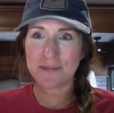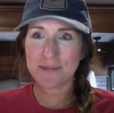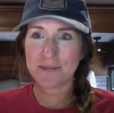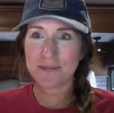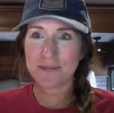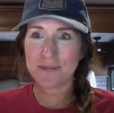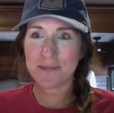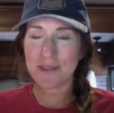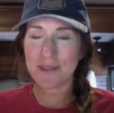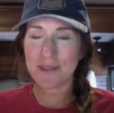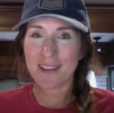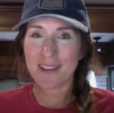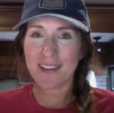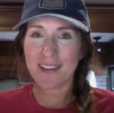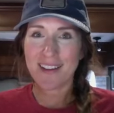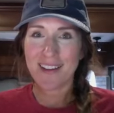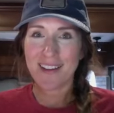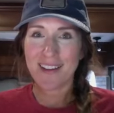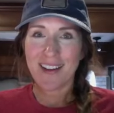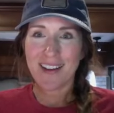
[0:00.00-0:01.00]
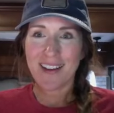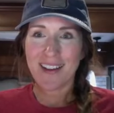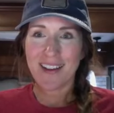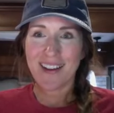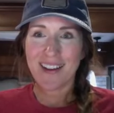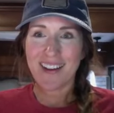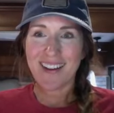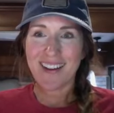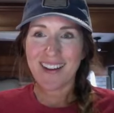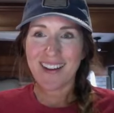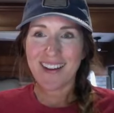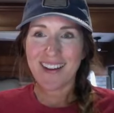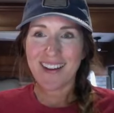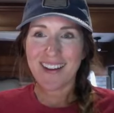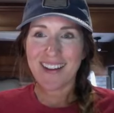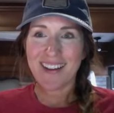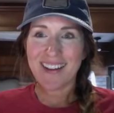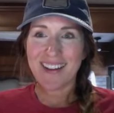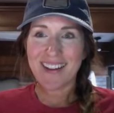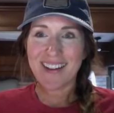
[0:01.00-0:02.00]

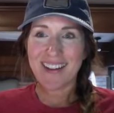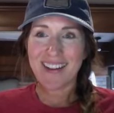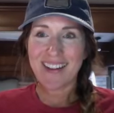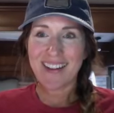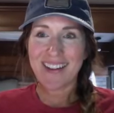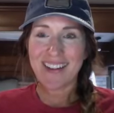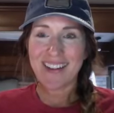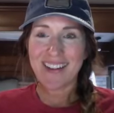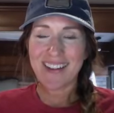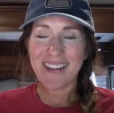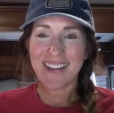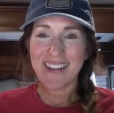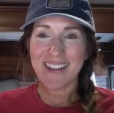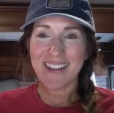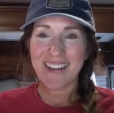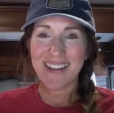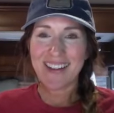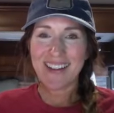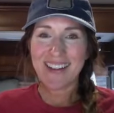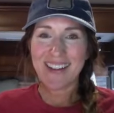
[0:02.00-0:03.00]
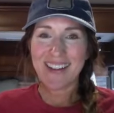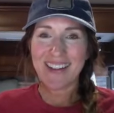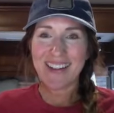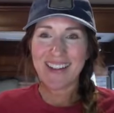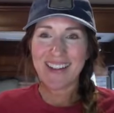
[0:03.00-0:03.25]
(silence)